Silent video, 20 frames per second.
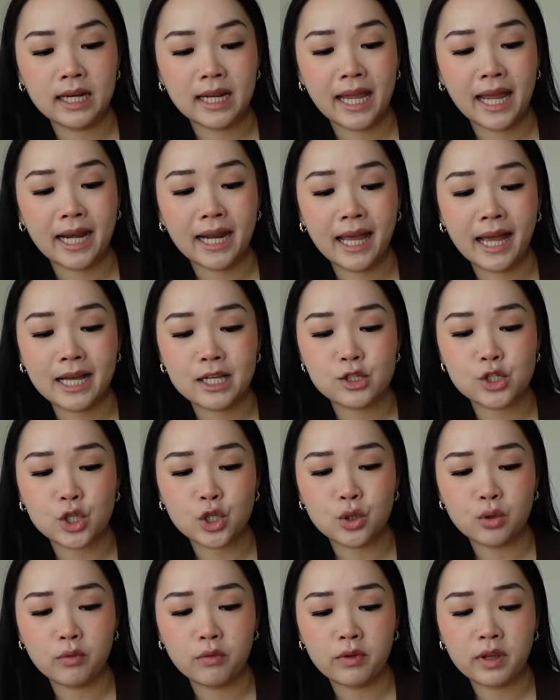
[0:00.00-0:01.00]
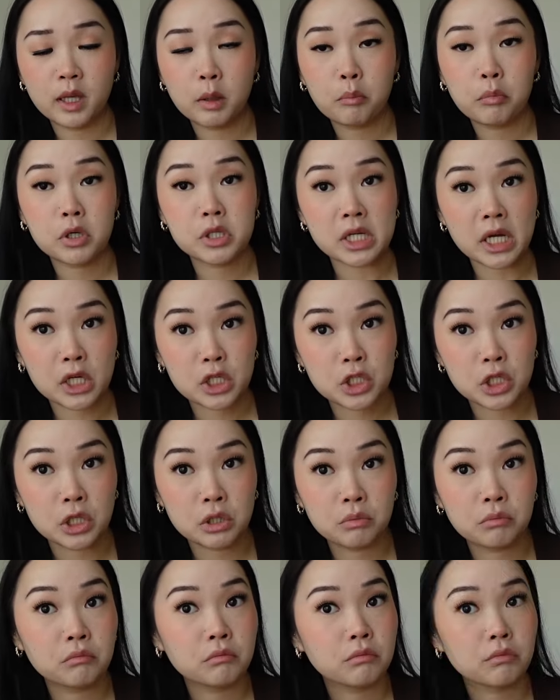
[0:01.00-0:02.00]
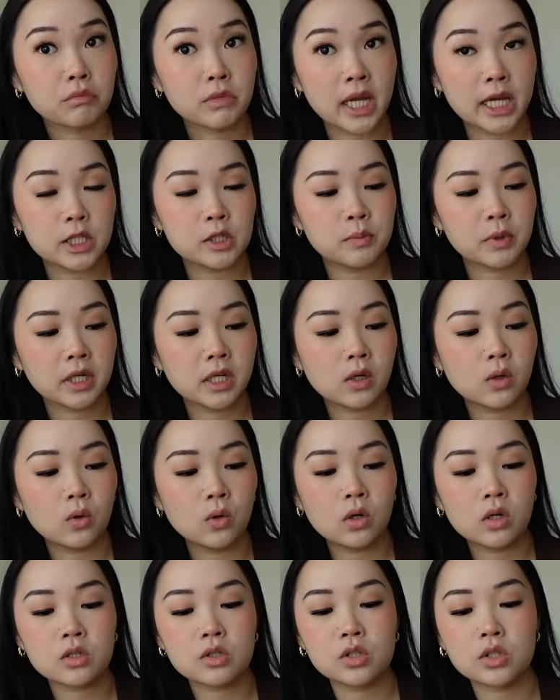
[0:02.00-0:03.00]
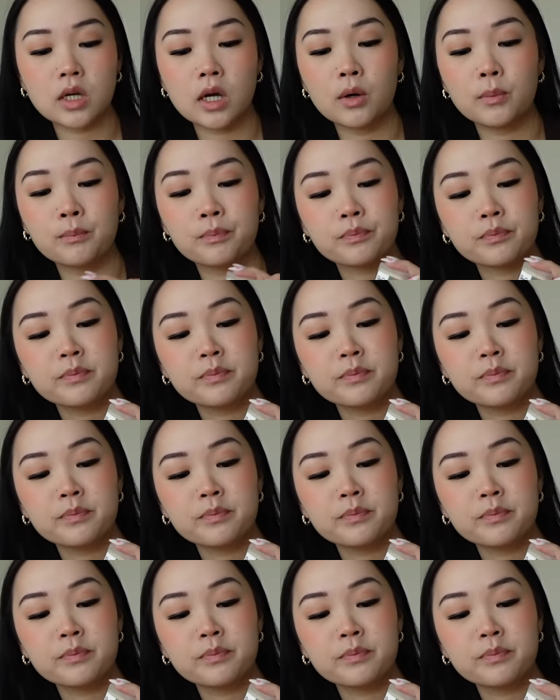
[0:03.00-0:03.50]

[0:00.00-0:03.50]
and it has UV protection. That's pretty cool. So